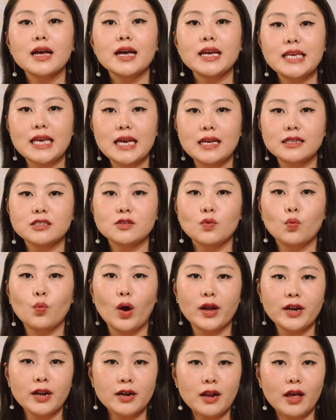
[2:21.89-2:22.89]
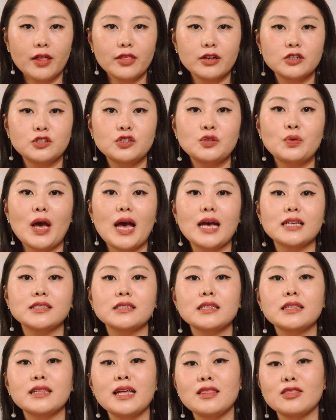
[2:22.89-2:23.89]
against one another to
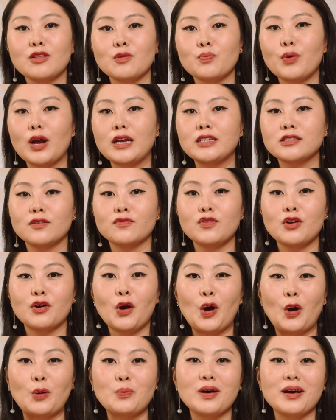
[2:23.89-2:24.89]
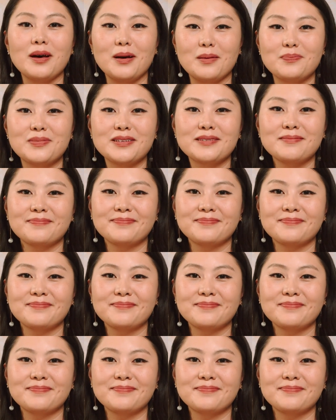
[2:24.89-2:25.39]
escalate the price of your home up.